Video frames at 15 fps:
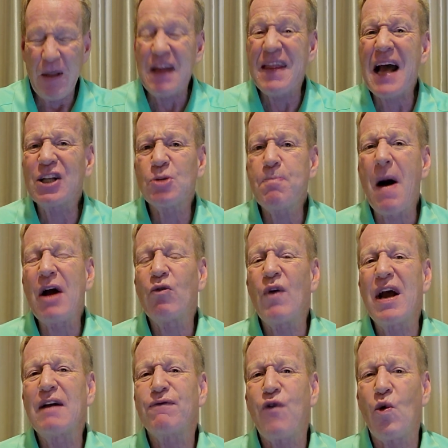And that's my
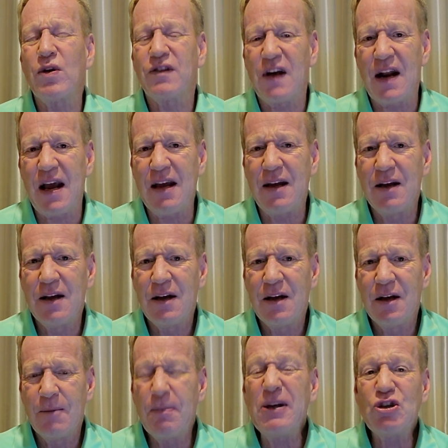rant for today.
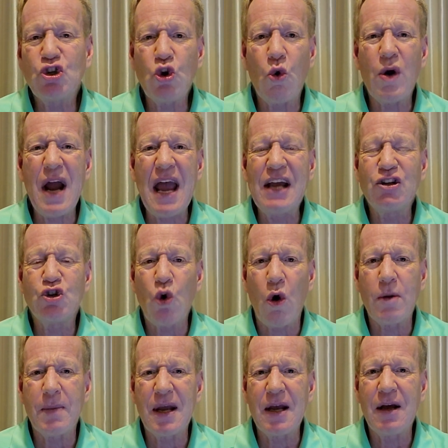Be sure and
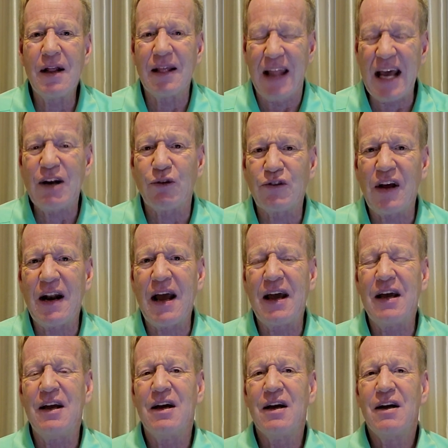join me later
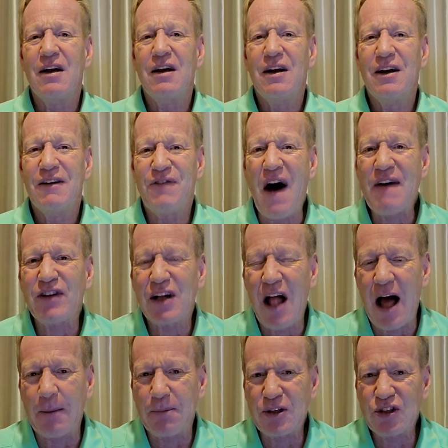today, 5
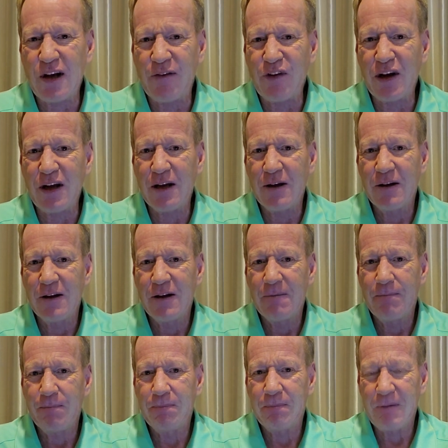o'clock Pacific.
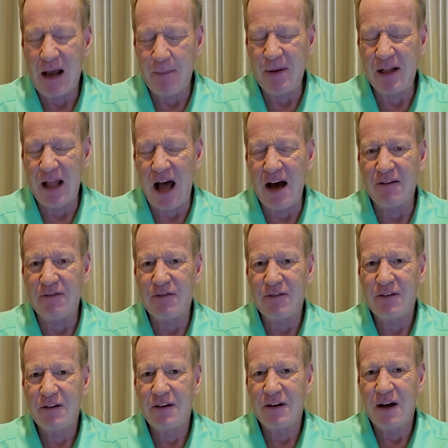I'll be
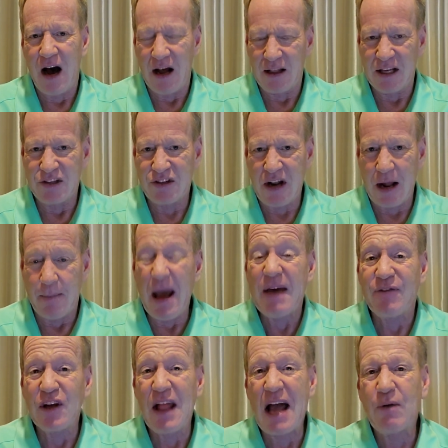live on Listen Up.
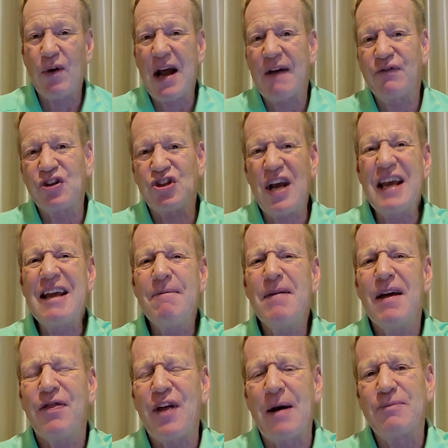Hey, if you like what I have to say, give
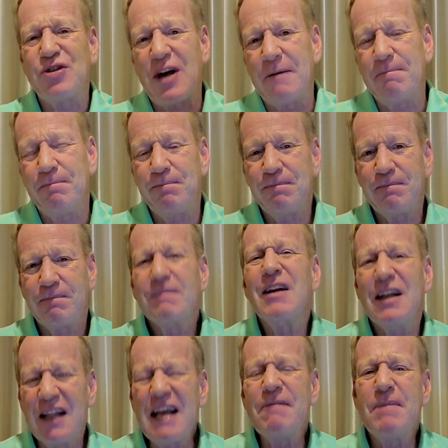me a thumbs up.
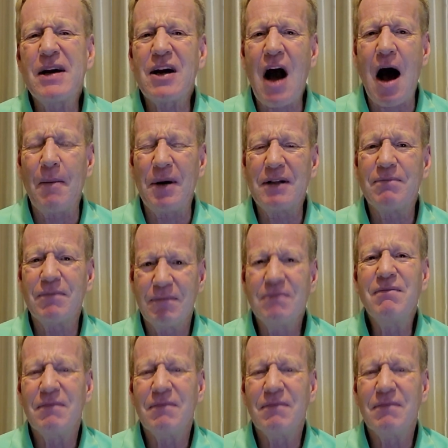Leave me a comment.